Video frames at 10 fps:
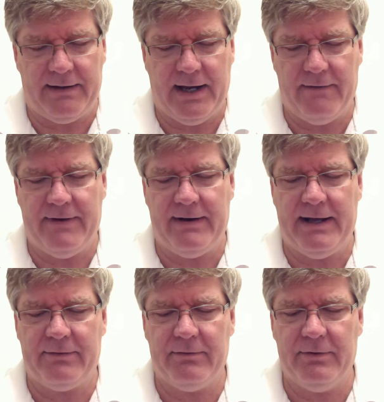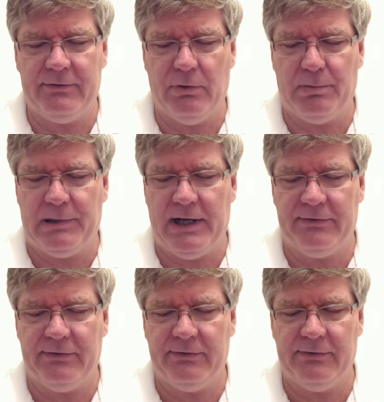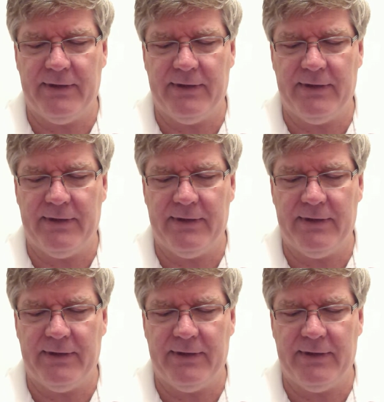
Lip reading: kind of found out through this whole process is